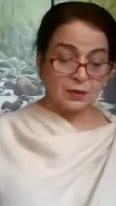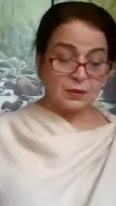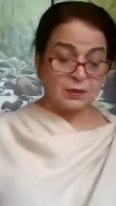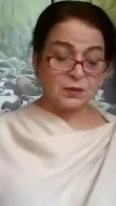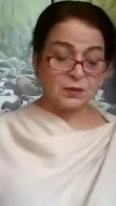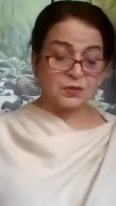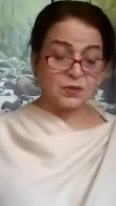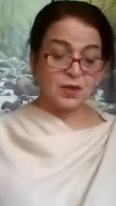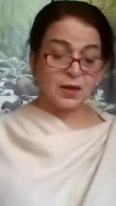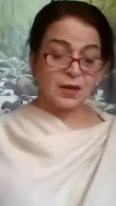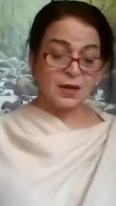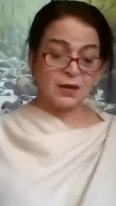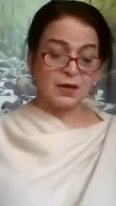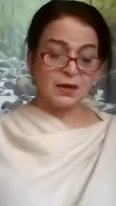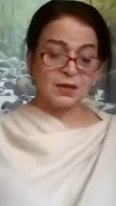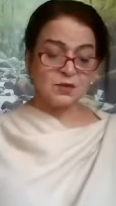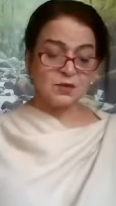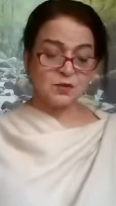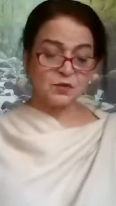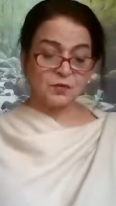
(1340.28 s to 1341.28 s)
The sun
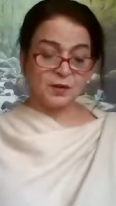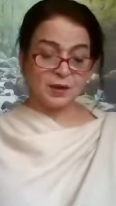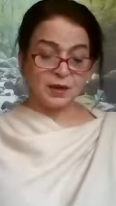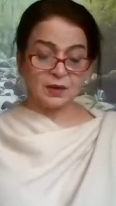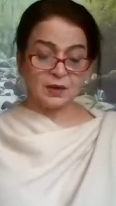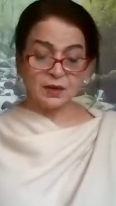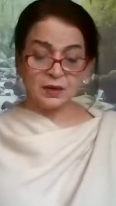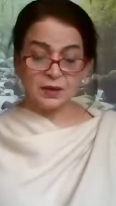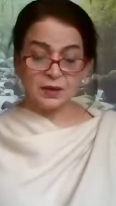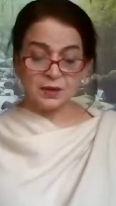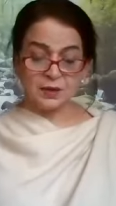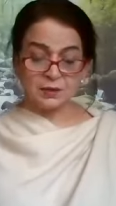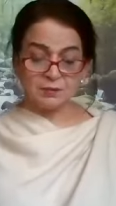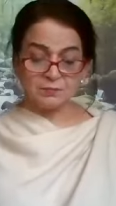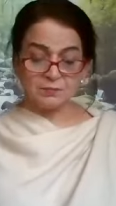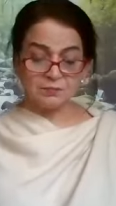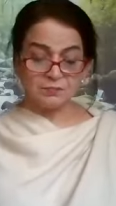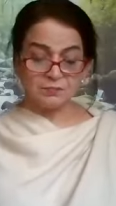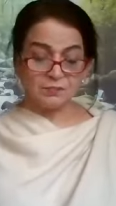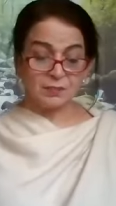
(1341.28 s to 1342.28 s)
is
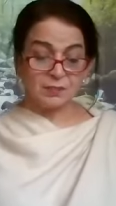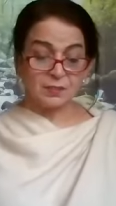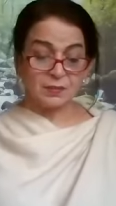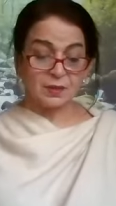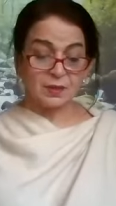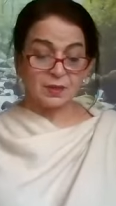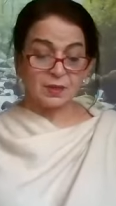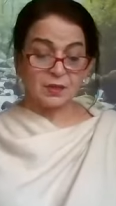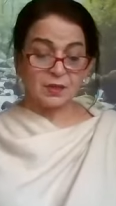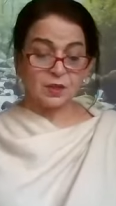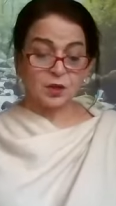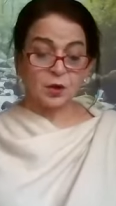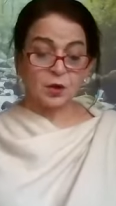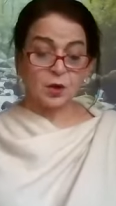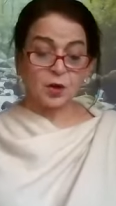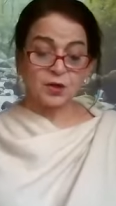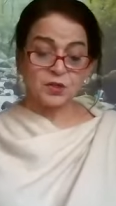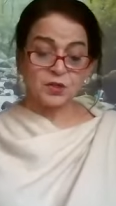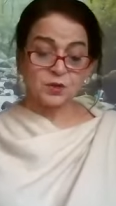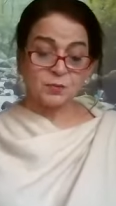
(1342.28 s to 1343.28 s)
verily the
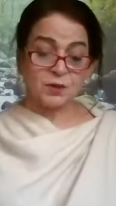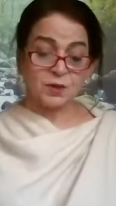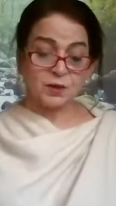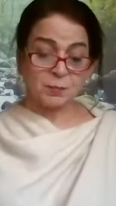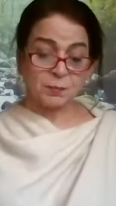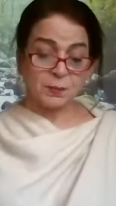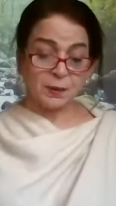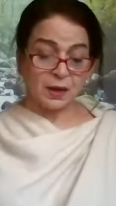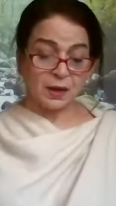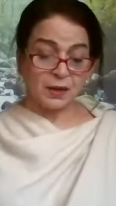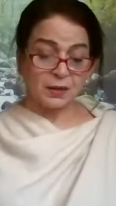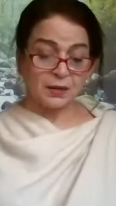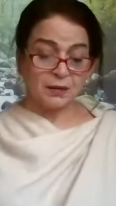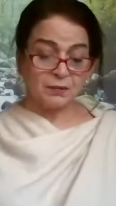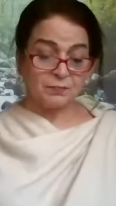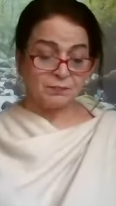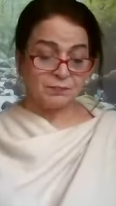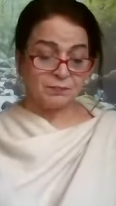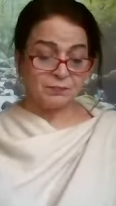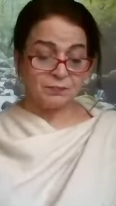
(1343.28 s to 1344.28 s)
cosmic
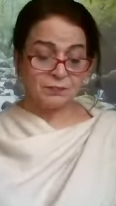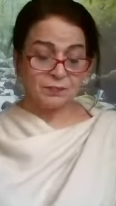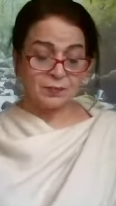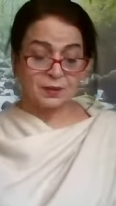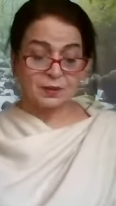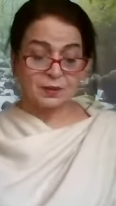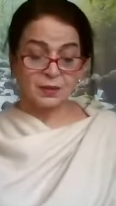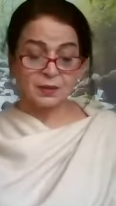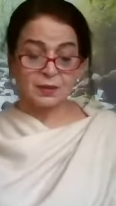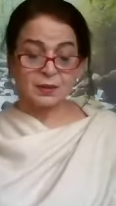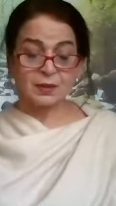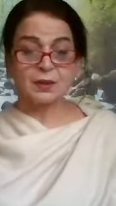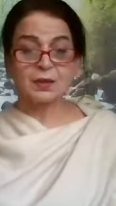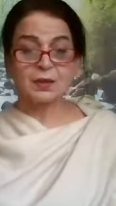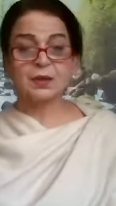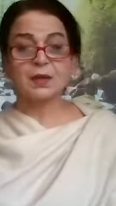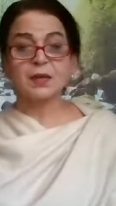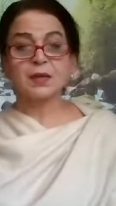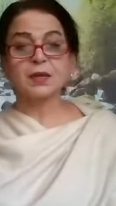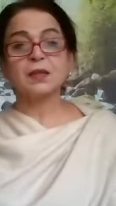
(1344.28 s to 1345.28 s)
pran
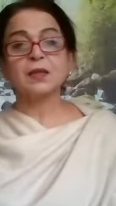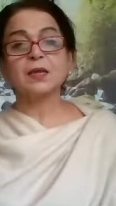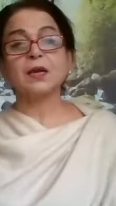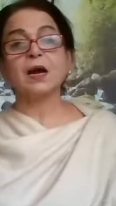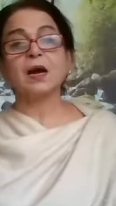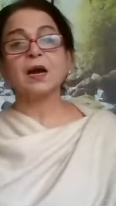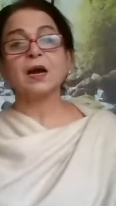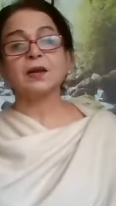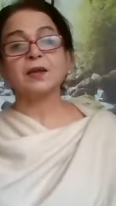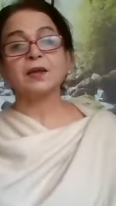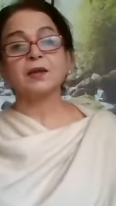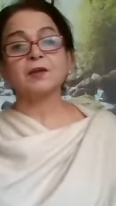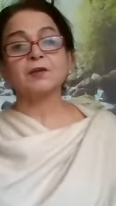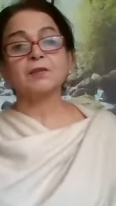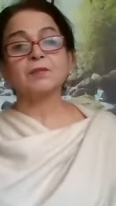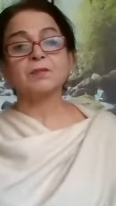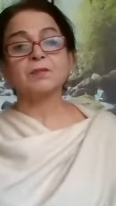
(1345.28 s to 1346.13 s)
in the eye.